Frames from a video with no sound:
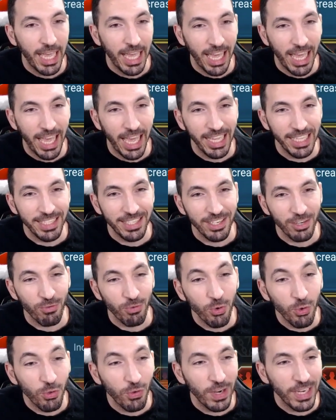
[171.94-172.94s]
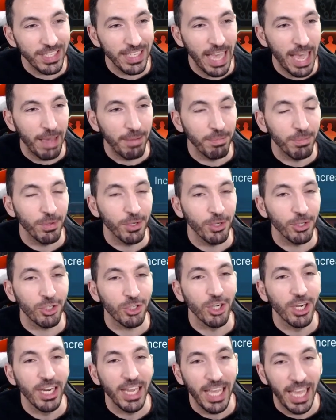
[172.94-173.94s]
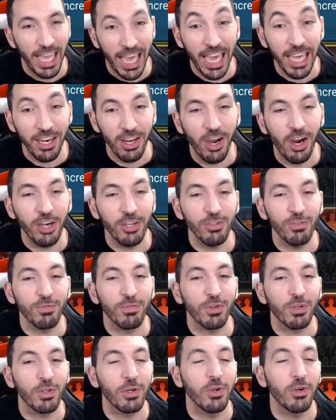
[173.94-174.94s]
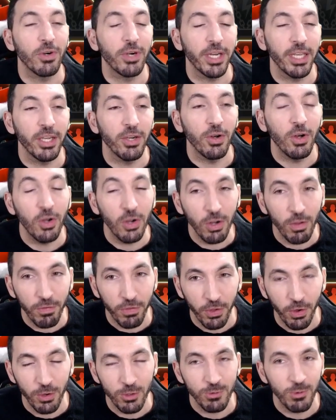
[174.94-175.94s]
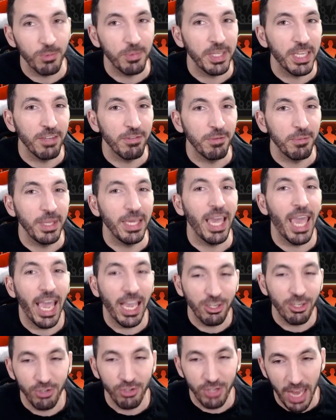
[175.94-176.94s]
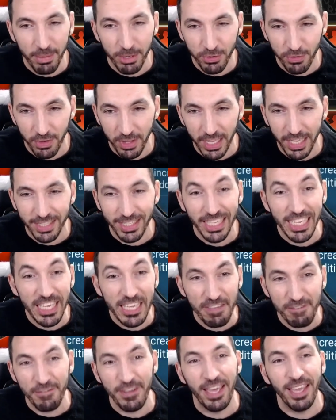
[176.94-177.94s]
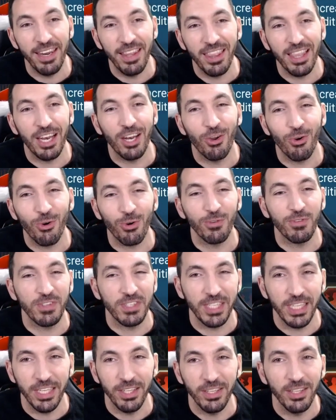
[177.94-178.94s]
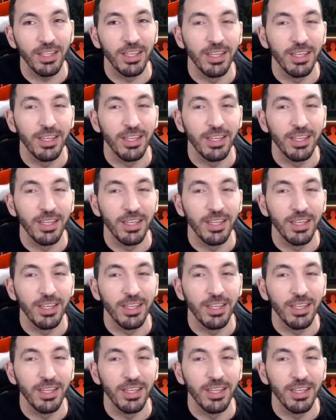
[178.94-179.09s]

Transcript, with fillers: and Ruthless Ambush and Heart of Glory. All of those will be giving me extra damage for this. Even the Lore of Steel,